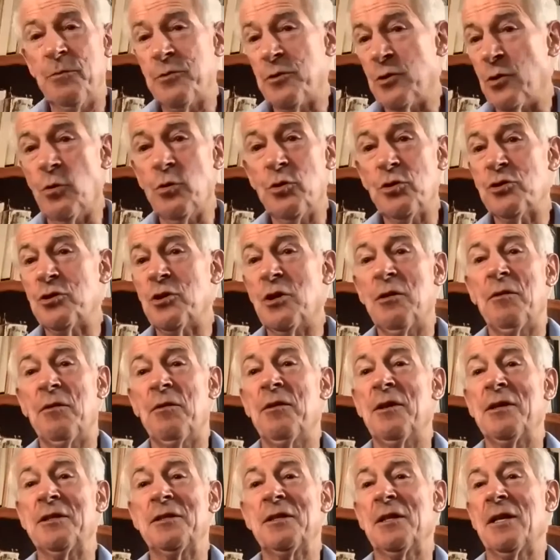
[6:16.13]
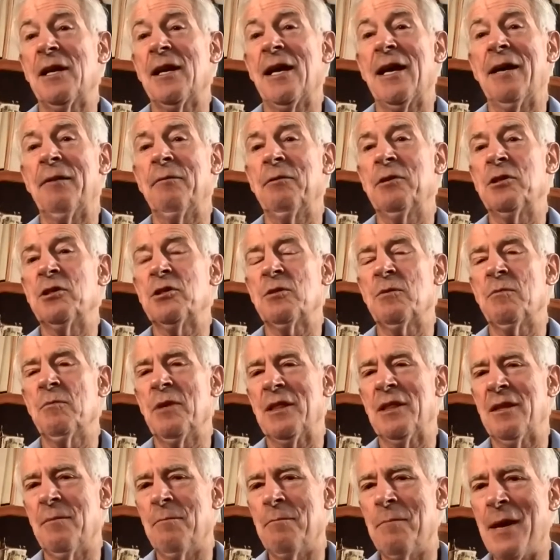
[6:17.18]
you notice certain things in the language,
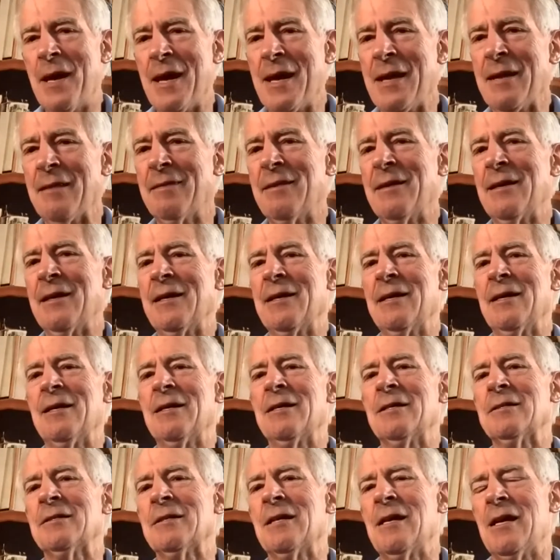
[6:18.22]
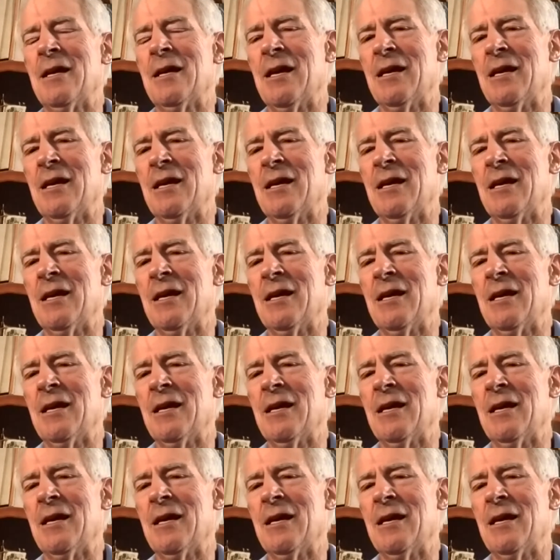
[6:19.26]
but the main thing is,